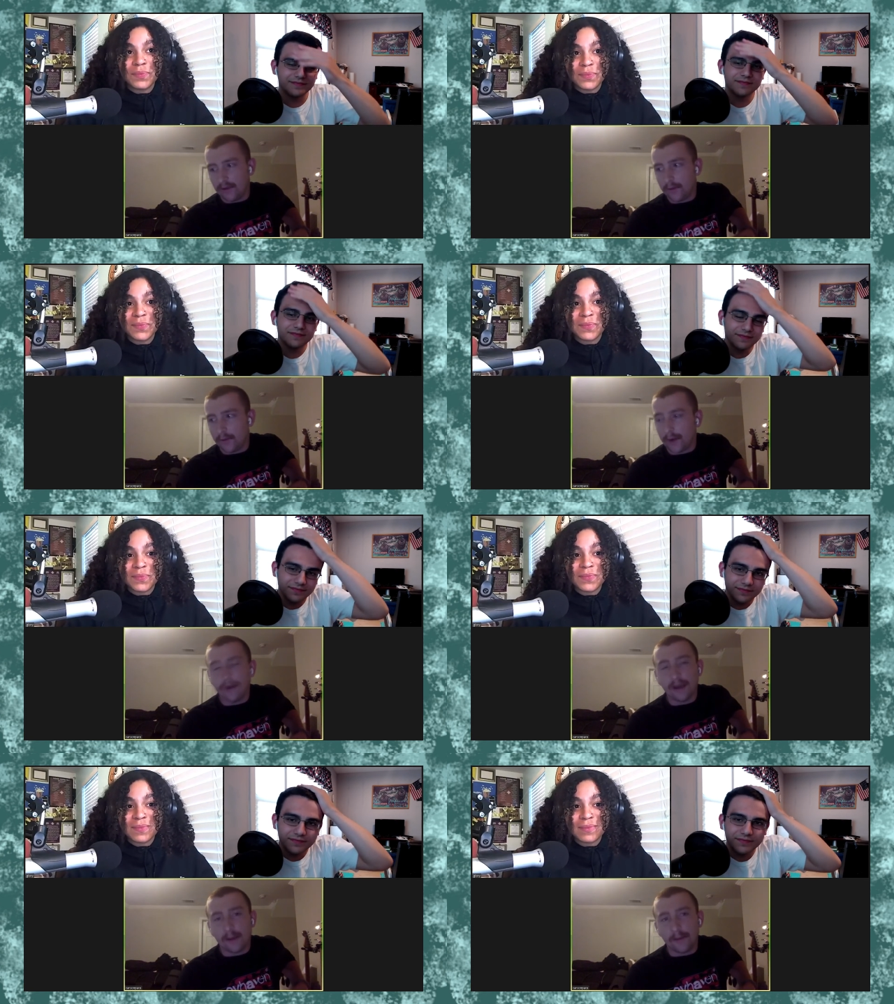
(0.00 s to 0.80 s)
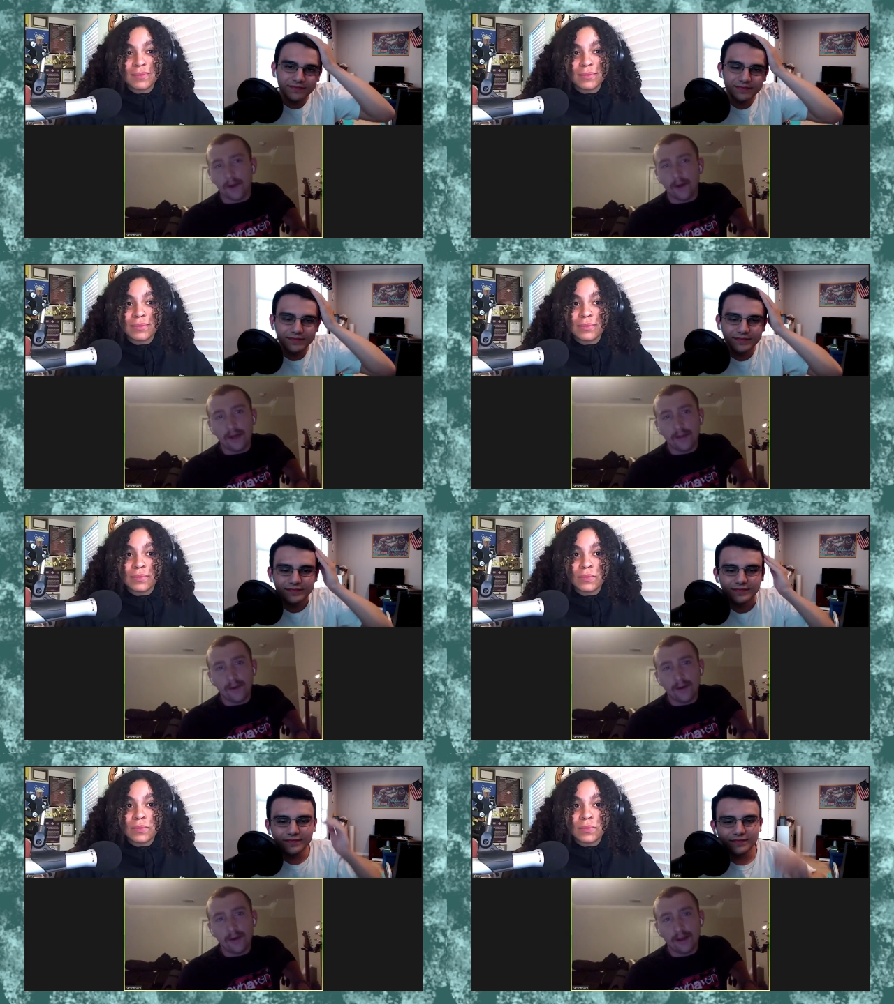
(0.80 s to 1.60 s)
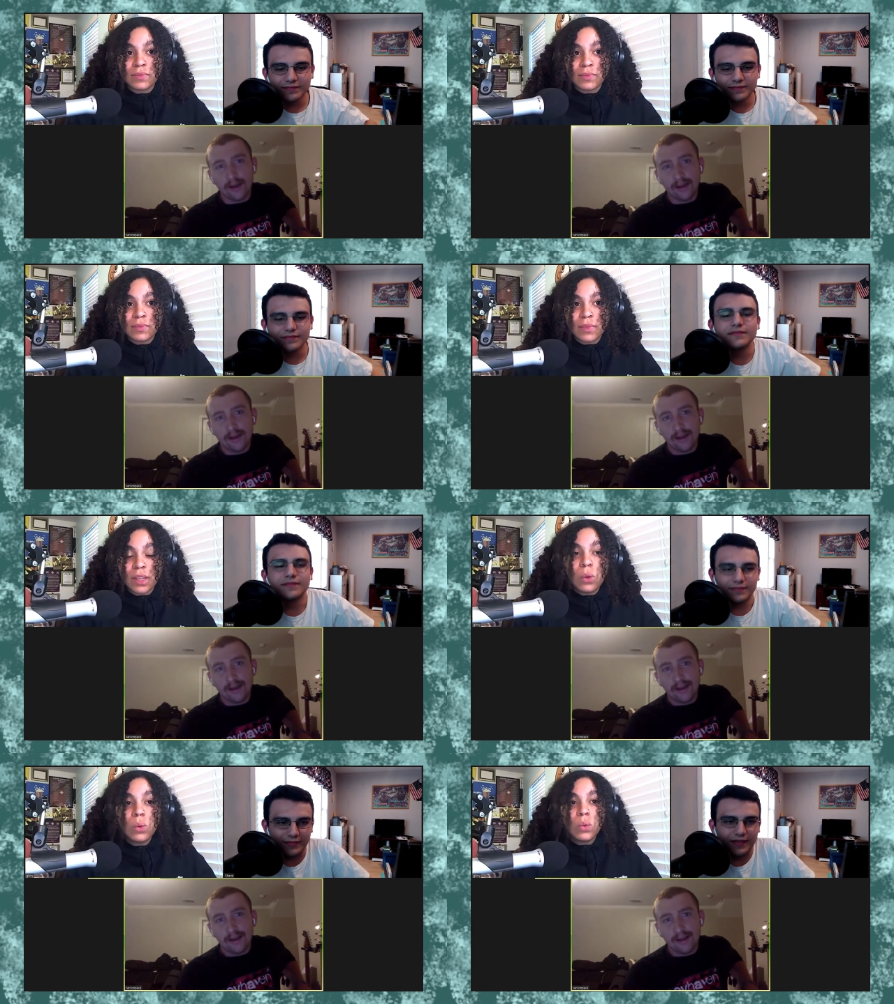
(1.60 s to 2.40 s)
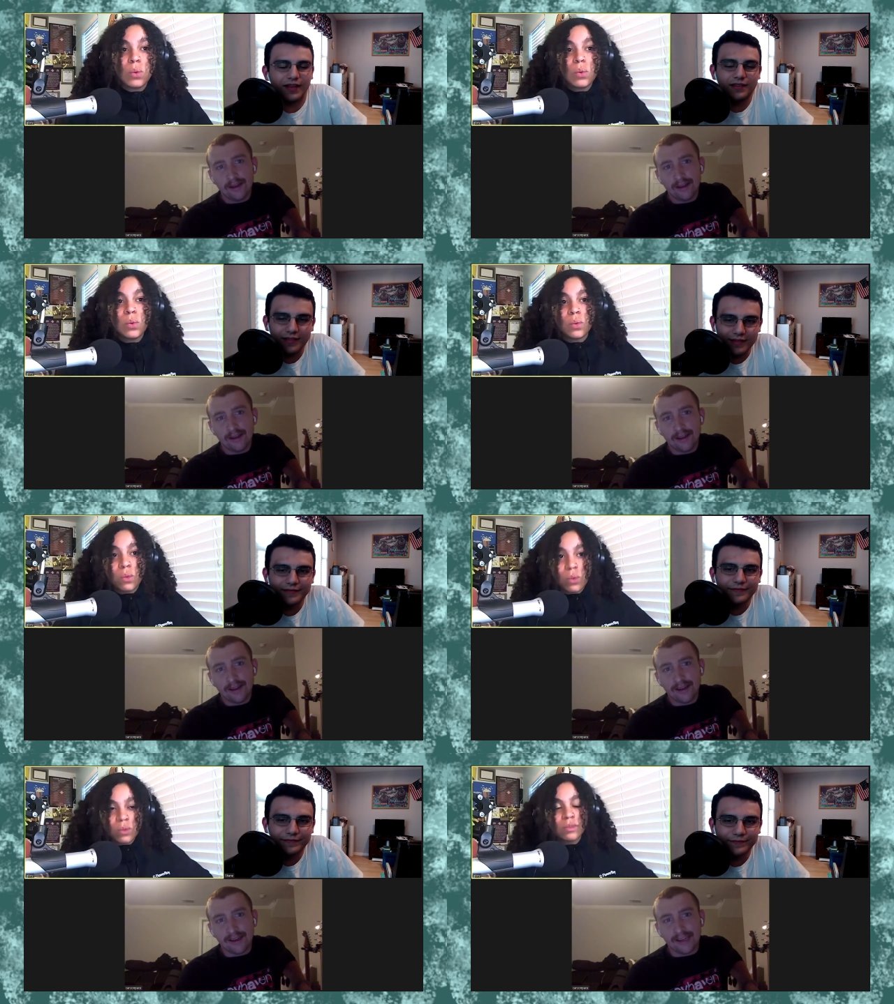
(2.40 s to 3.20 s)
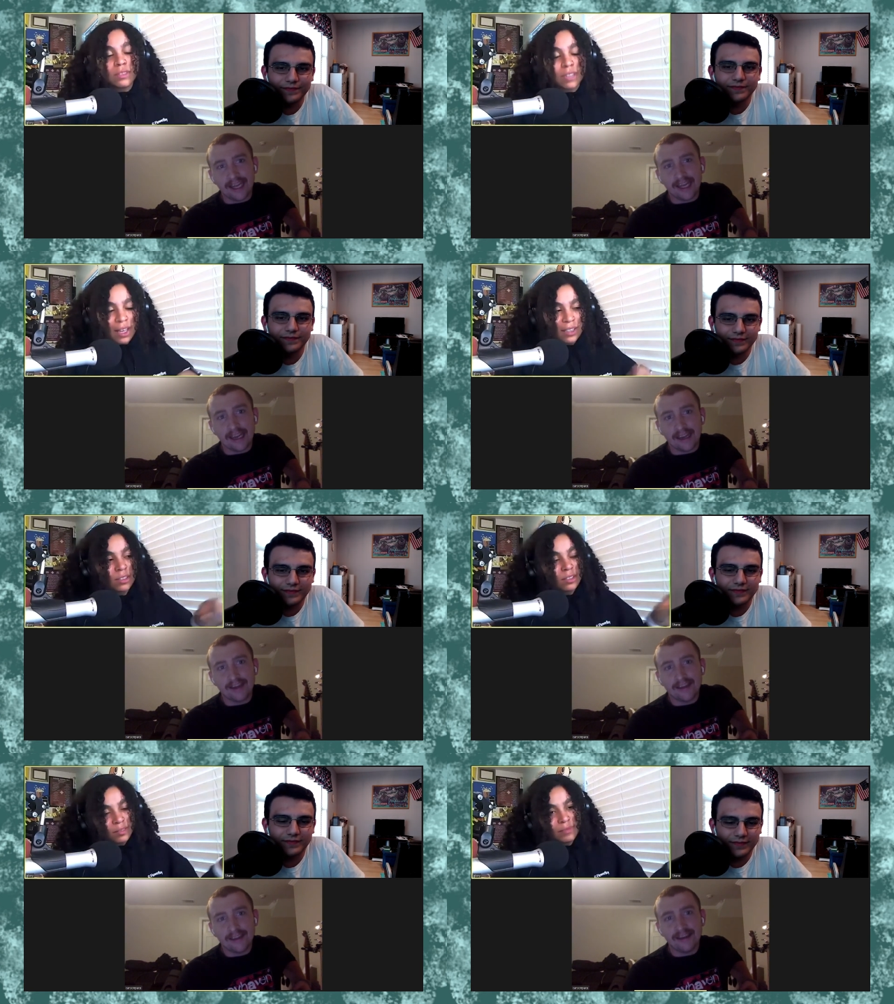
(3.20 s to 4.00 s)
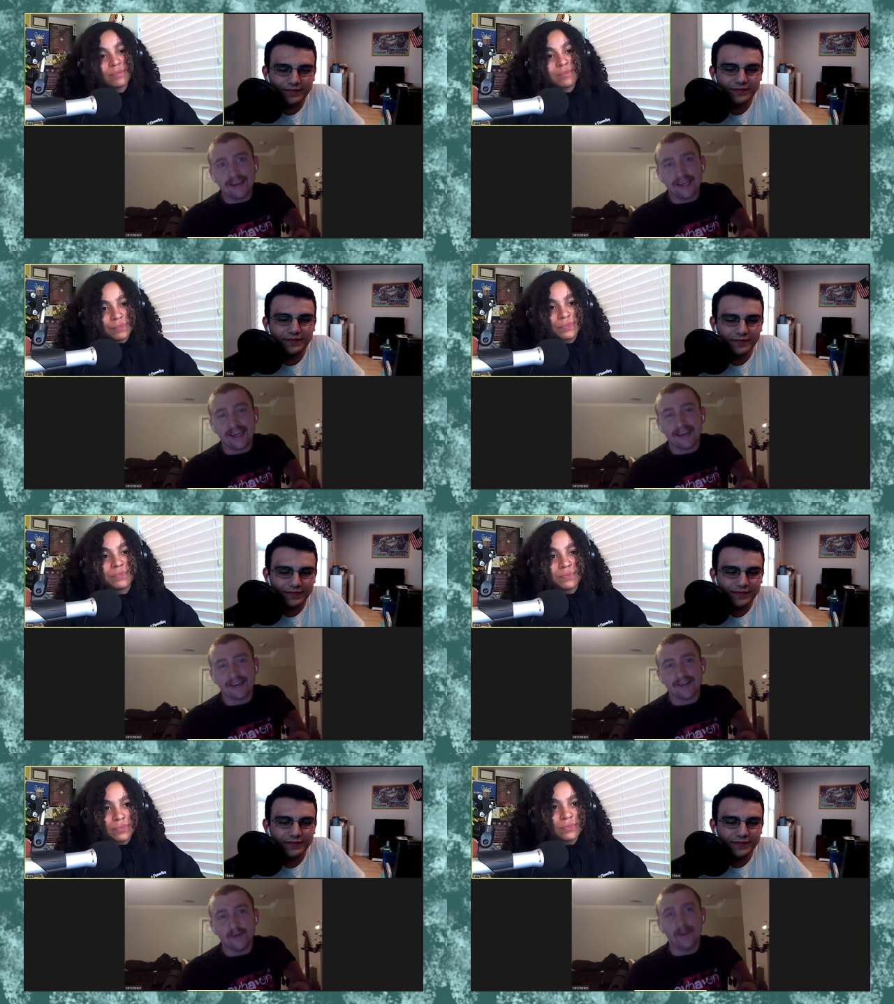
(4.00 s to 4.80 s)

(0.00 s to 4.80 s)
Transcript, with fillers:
Speaker 1: probably like a poke bowl. Ooh. Yeah, yeah. Mm-hmm.